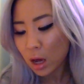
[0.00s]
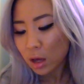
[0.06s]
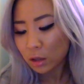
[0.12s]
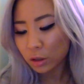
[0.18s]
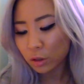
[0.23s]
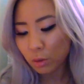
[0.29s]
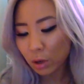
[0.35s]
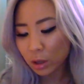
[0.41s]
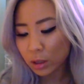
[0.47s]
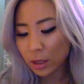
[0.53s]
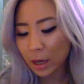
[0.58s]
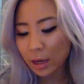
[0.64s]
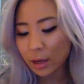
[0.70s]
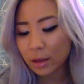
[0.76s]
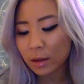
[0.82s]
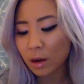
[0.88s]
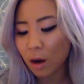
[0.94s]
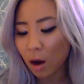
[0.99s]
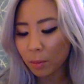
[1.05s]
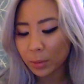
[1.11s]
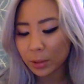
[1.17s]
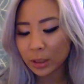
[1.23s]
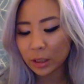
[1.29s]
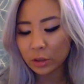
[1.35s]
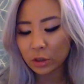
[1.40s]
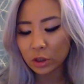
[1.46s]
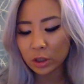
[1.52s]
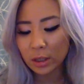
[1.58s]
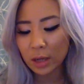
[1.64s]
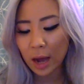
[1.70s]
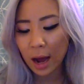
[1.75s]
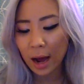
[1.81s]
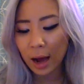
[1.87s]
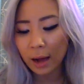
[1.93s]
So take the competition
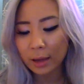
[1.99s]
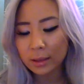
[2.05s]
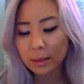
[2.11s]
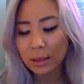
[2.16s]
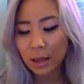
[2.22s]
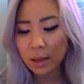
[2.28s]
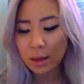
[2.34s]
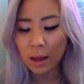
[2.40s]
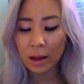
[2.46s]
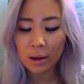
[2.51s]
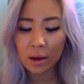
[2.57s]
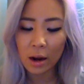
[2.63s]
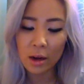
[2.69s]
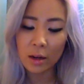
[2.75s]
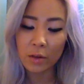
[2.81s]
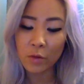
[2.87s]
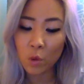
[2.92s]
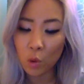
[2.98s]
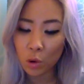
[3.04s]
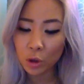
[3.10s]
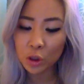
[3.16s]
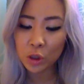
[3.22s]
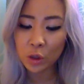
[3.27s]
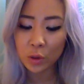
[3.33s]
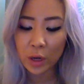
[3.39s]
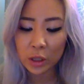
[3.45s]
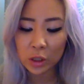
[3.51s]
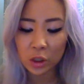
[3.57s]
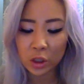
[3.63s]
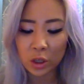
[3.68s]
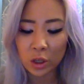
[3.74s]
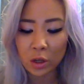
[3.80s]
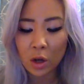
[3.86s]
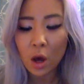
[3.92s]
as that kind of course
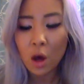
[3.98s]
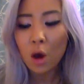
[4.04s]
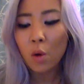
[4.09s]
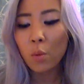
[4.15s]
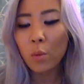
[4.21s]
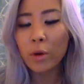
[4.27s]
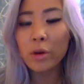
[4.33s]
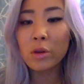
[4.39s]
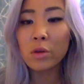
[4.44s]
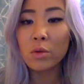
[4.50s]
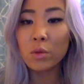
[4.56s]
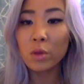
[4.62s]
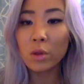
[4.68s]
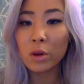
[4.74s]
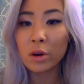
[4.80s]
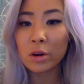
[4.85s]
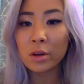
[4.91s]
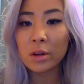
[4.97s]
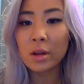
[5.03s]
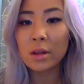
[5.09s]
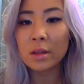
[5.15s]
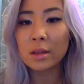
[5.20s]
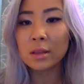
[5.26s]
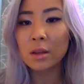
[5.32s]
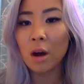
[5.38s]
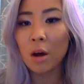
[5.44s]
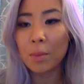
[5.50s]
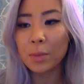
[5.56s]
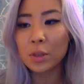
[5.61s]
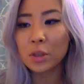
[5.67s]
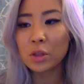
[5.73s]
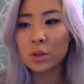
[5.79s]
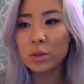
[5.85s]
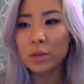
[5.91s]
correction where you learn this
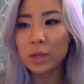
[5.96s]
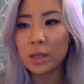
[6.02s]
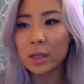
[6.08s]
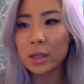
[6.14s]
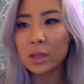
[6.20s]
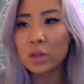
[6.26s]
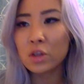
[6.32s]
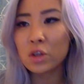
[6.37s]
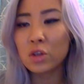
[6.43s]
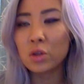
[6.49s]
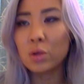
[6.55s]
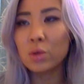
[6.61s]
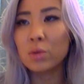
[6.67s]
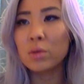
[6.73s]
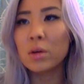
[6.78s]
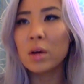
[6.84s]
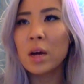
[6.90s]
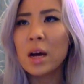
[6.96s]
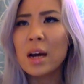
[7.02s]
opportunity to